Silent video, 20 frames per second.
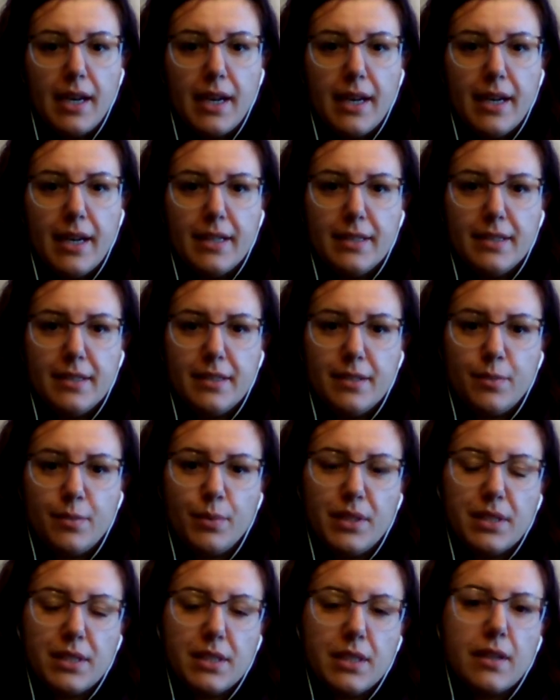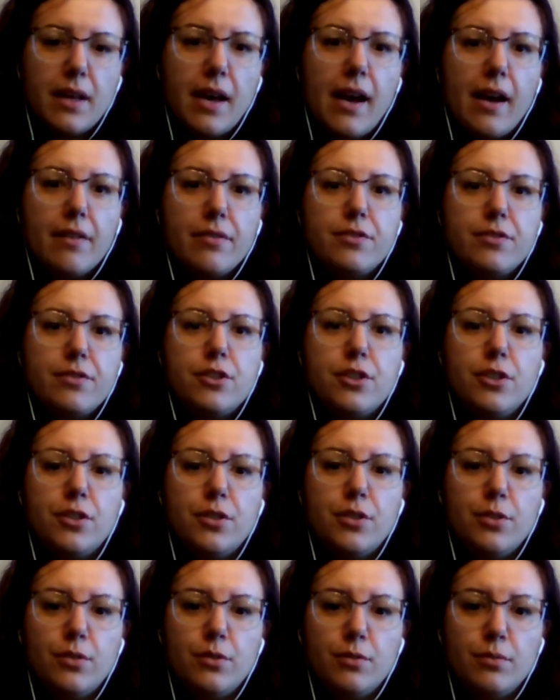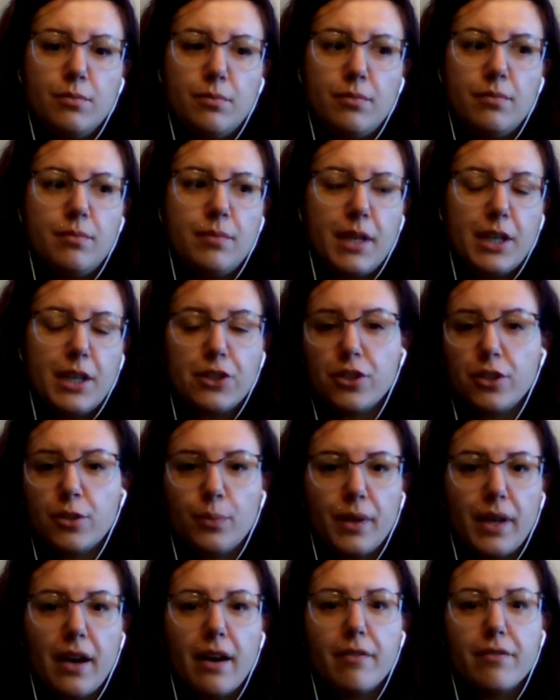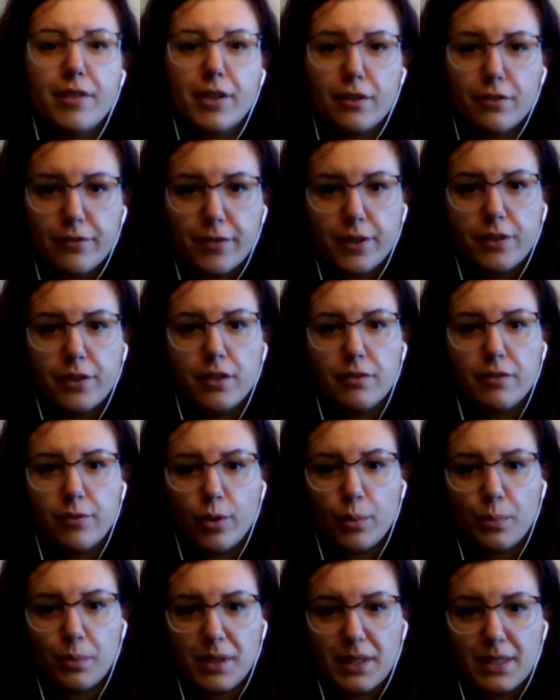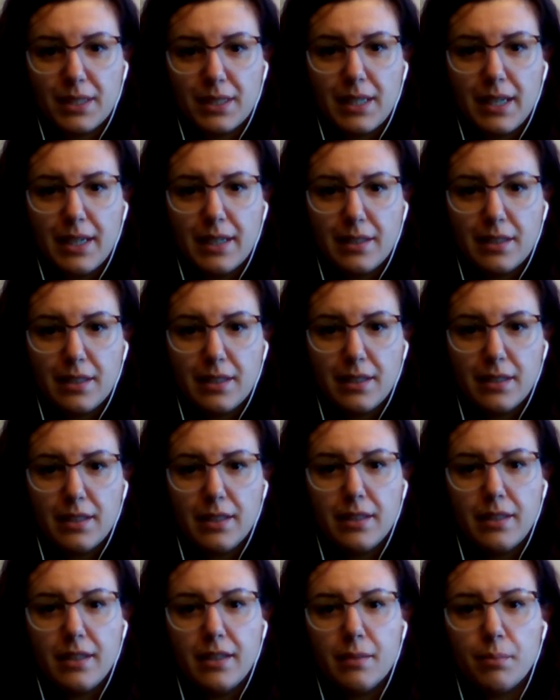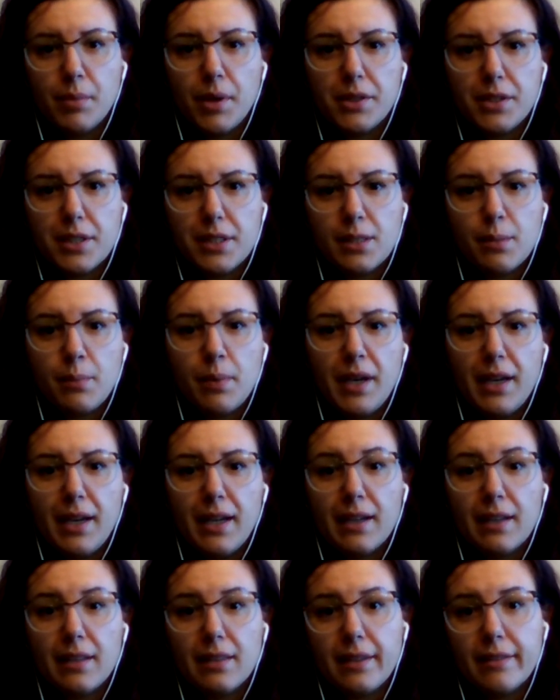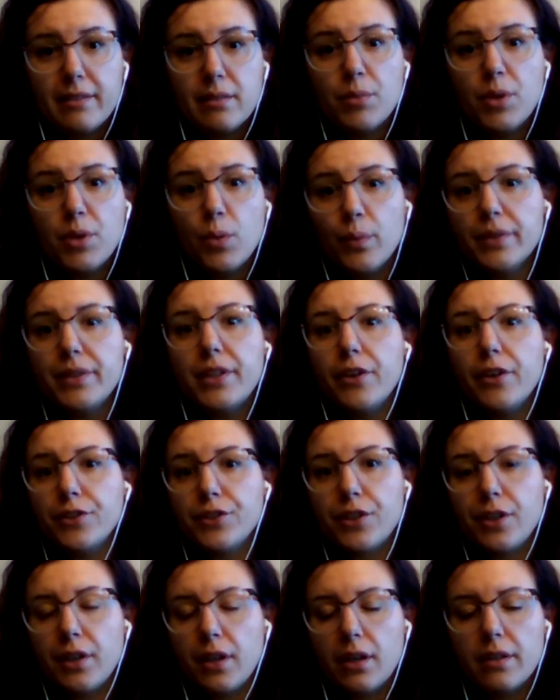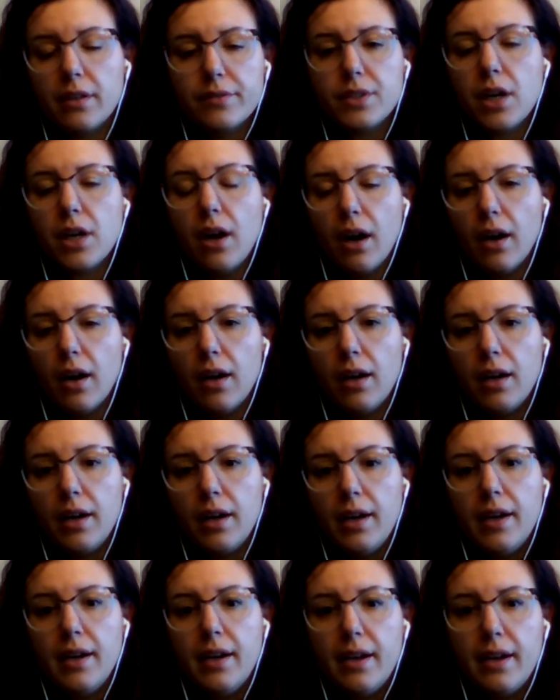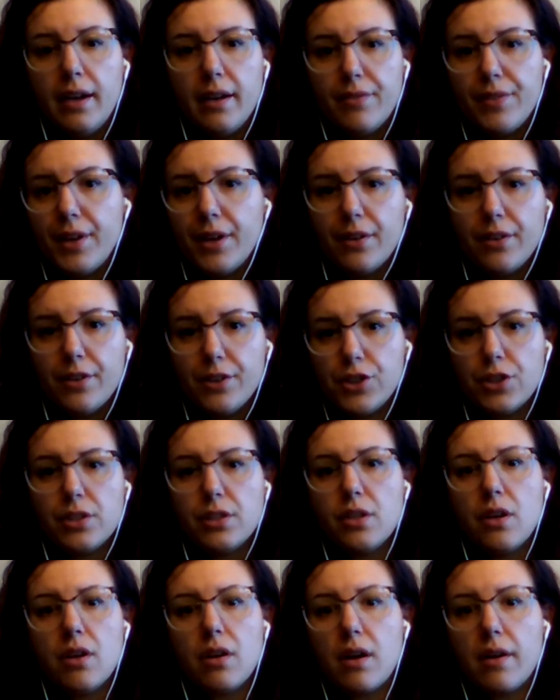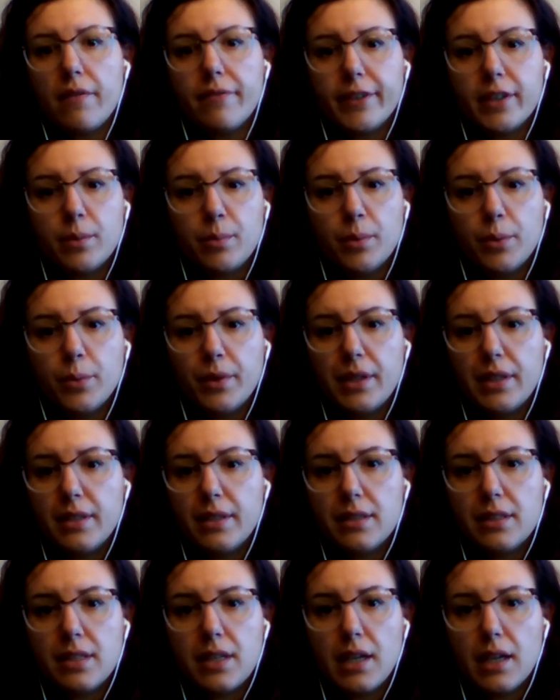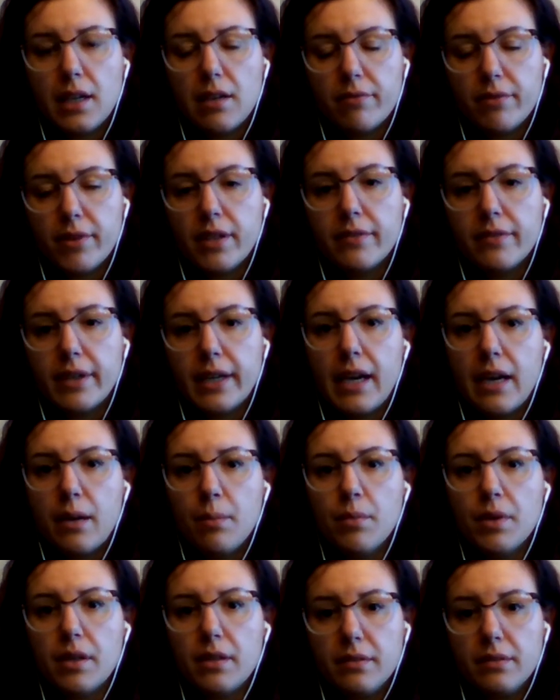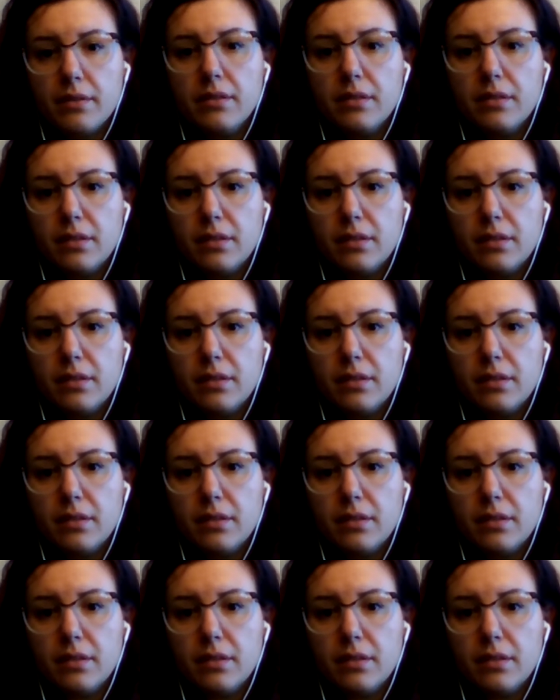And we still have to make sure we have their full informed consent in participating, and let them know what the alternatives are if they're just not comfortable with sitting in front of a camera.